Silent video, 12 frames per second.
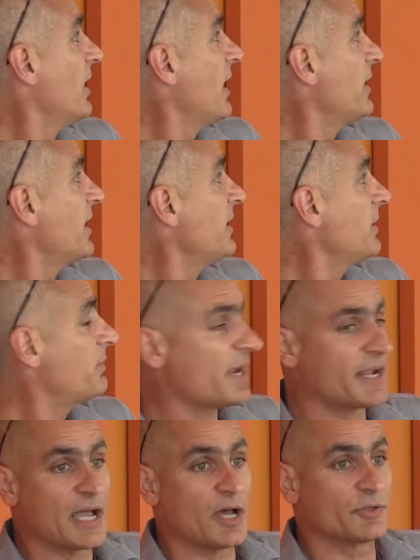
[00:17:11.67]
and then they
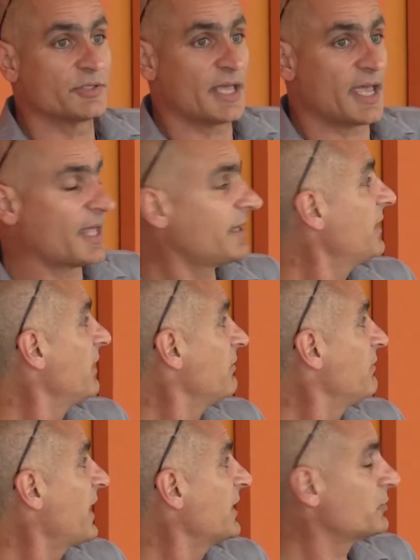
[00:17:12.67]
break out and
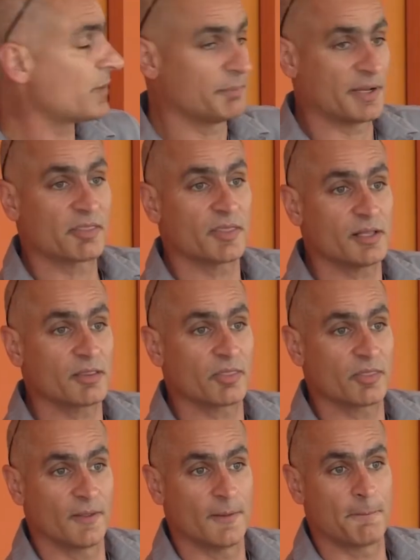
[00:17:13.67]
infect red blood cells.